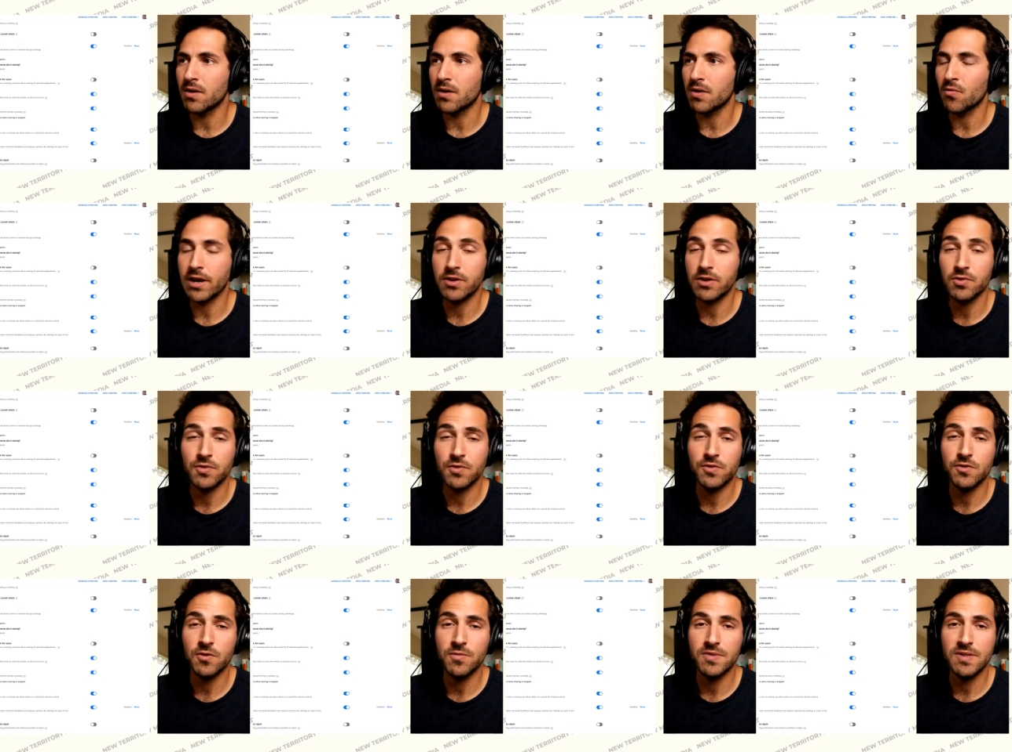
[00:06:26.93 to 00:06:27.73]

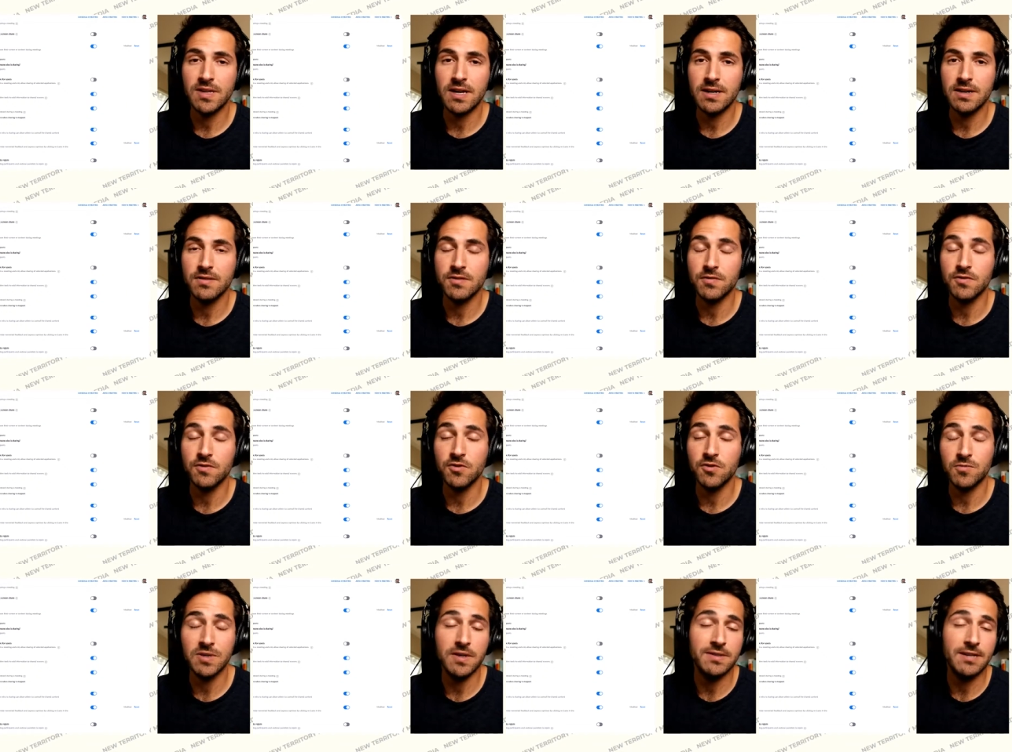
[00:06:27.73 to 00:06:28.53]
regular Zoom settings. So
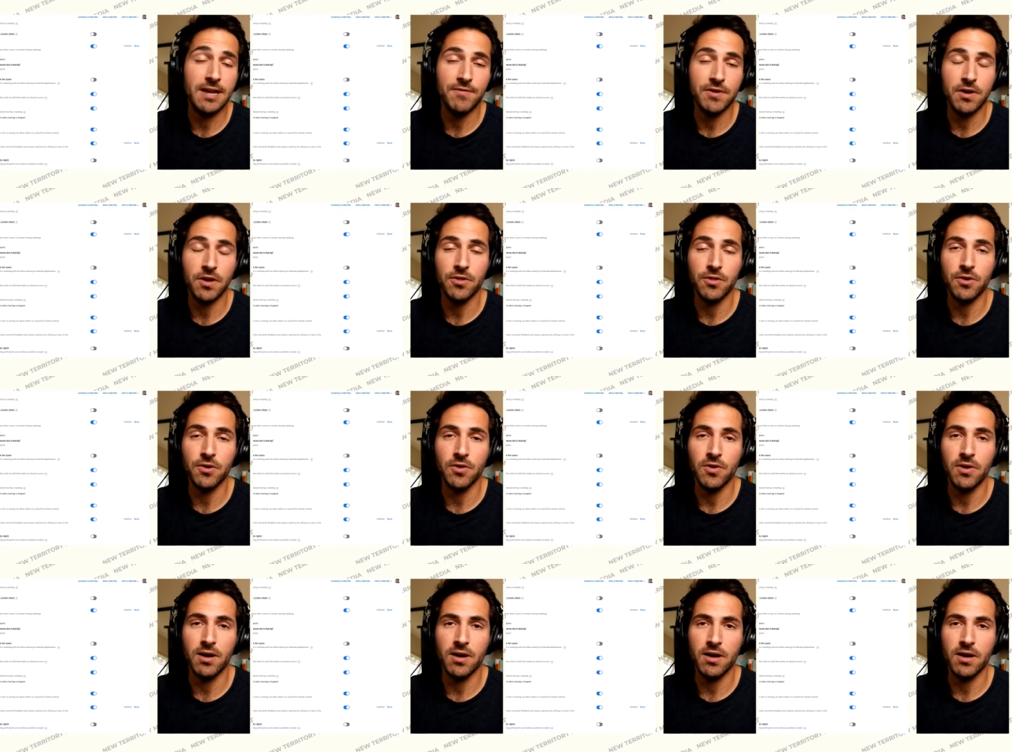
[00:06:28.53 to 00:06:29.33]
Zoom does have
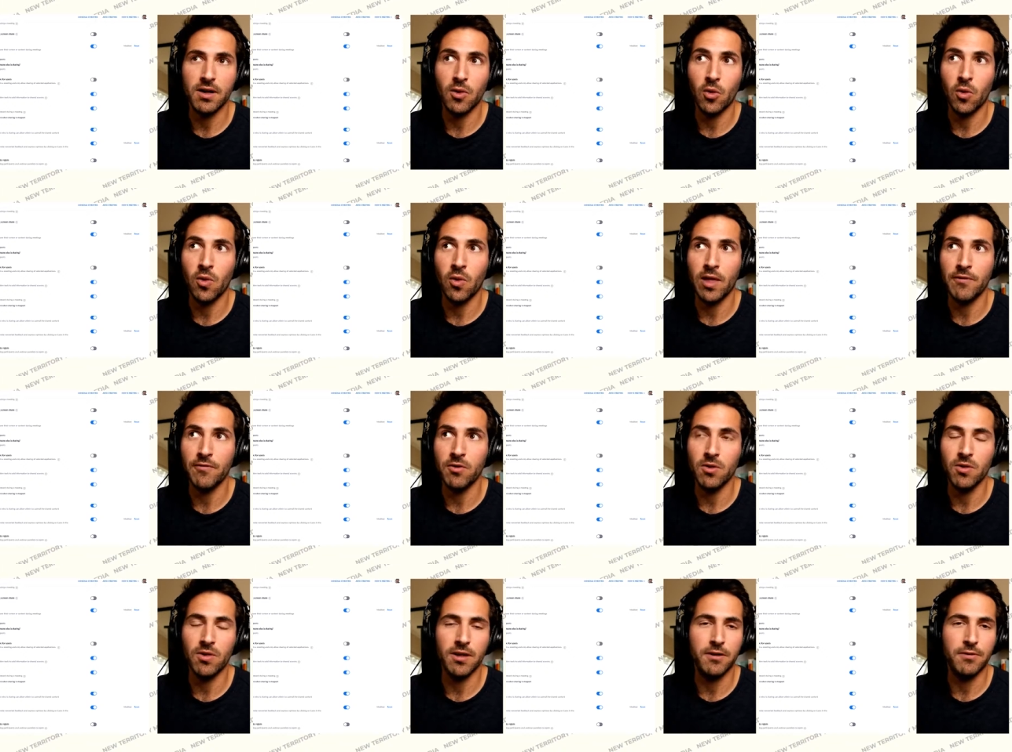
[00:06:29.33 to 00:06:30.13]
another
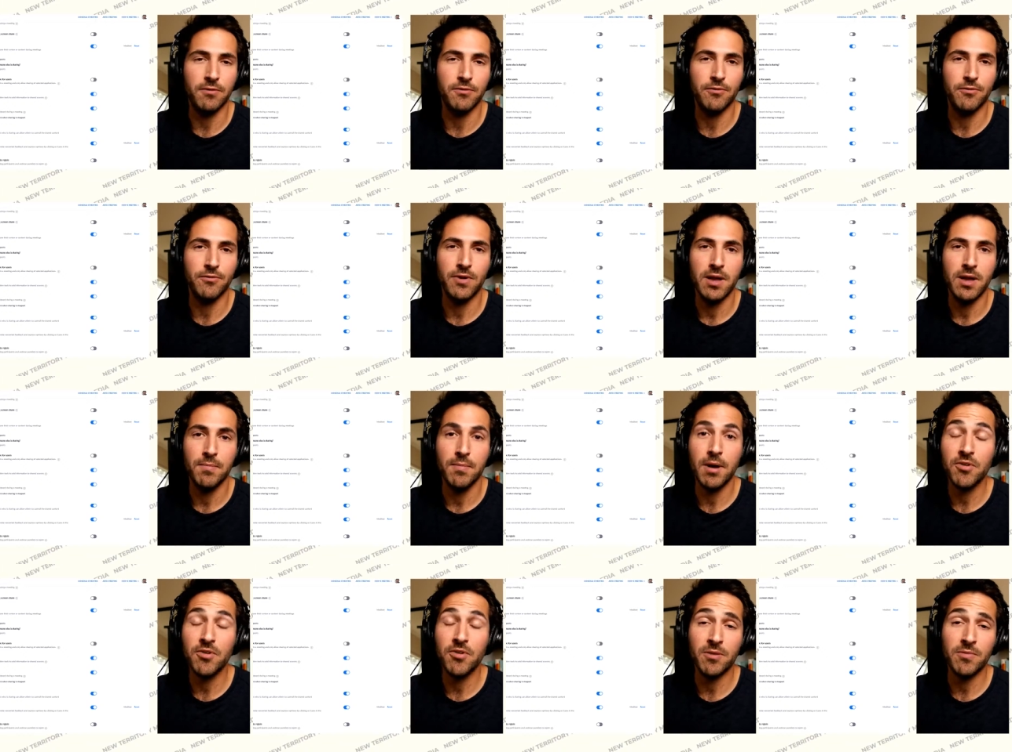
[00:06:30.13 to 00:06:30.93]
level of
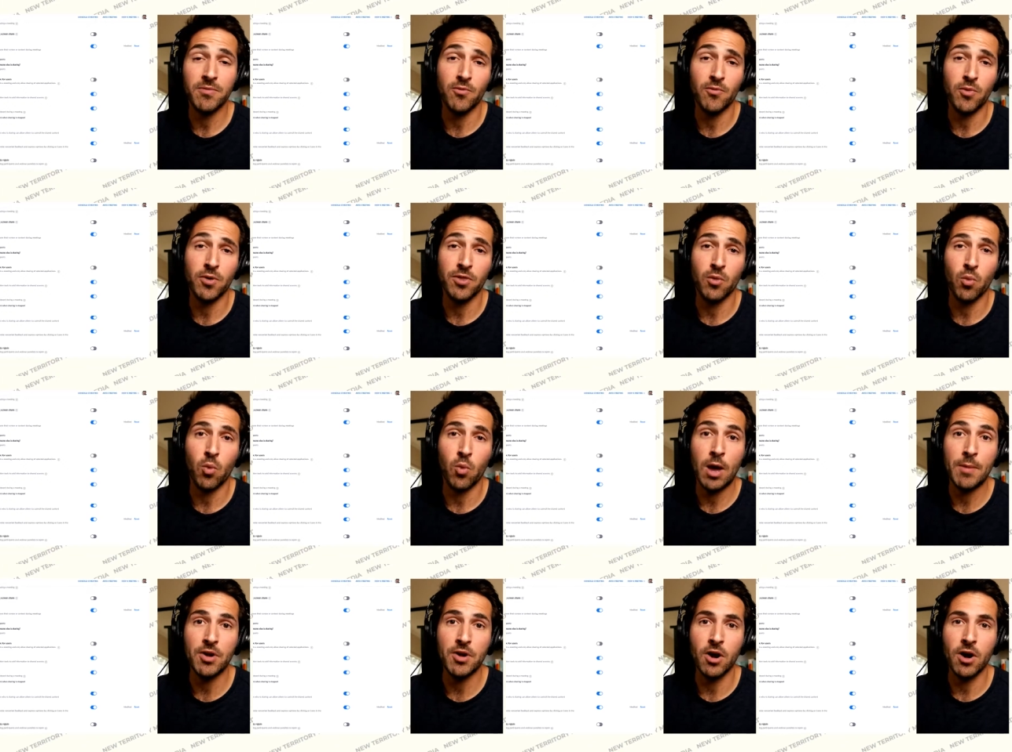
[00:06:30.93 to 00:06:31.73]
membership with
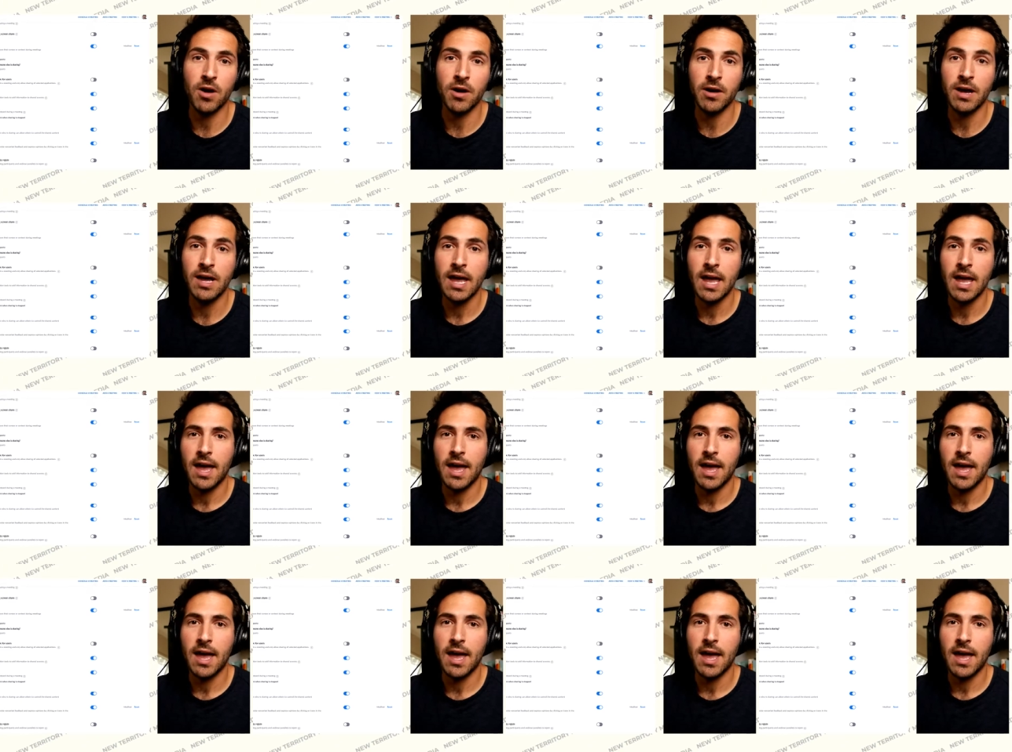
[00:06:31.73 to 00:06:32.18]
webinar,